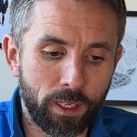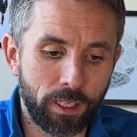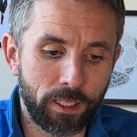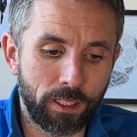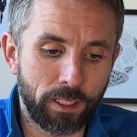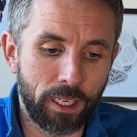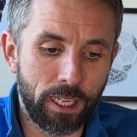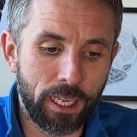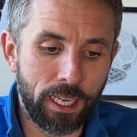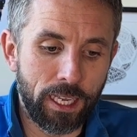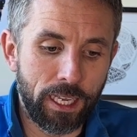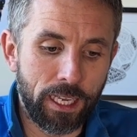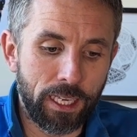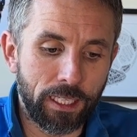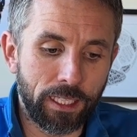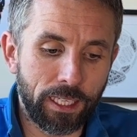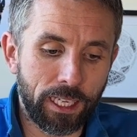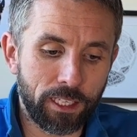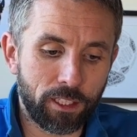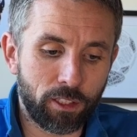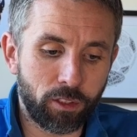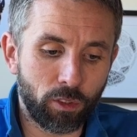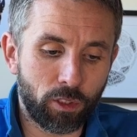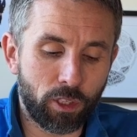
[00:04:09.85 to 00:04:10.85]
And
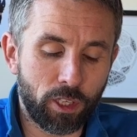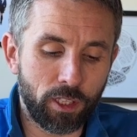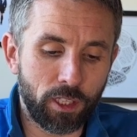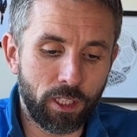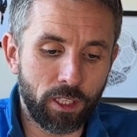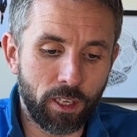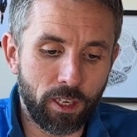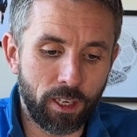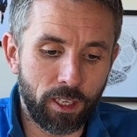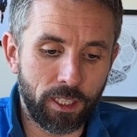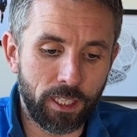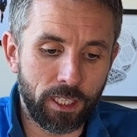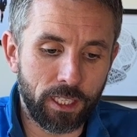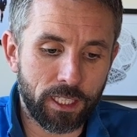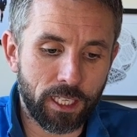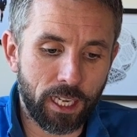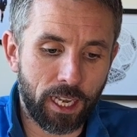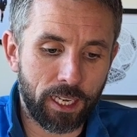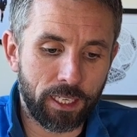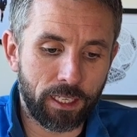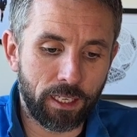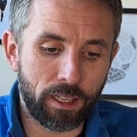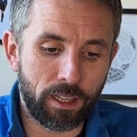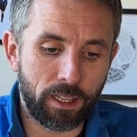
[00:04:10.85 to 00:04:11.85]
let's look at the early
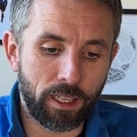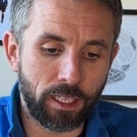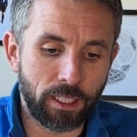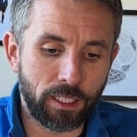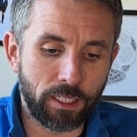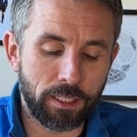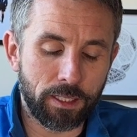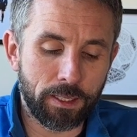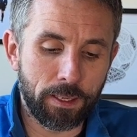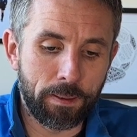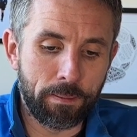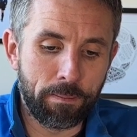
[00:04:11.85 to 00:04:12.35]
side of things.